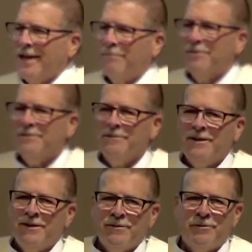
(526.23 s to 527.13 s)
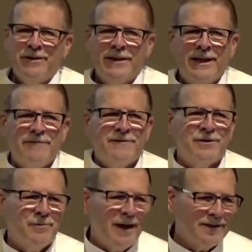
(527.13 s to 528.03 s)
table, where He gives
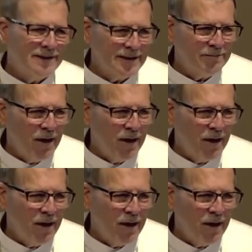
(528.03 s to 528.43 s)
to us His